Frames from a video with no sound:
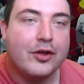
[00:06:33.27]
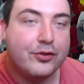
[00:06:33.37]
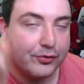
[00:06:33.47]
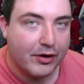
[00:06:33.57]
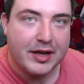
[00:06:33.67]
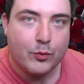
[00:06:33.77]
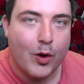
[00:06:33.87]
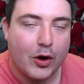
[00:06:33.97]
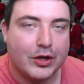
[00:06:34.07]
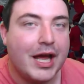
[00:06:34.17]

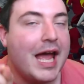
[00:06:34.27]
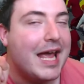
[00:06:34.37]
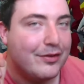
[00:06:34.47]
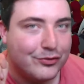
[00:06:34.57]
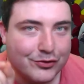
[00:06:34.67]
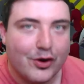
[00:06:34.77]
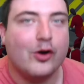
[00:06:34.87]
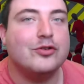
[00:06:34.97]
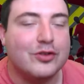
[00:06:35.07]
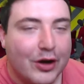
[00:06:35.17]
3-1 is
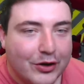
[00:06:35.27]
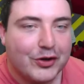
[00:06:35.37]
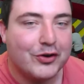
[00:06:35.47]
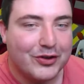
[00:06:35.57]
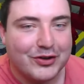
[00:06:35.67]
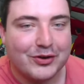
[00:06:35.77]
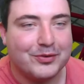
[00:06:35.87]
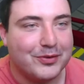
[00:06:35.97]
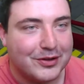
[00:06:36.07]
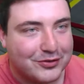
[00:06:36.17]
not a good
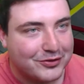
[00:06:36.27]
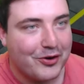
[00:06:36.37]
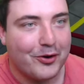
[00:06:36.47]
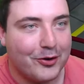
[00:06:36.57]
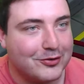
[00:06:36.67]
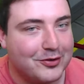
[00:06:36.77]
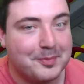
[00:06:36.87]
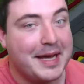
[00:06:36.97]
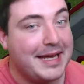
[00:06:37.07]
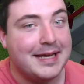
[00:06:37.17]
enough score to
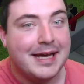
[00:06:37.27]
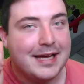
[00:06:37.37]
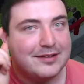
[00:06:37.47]
be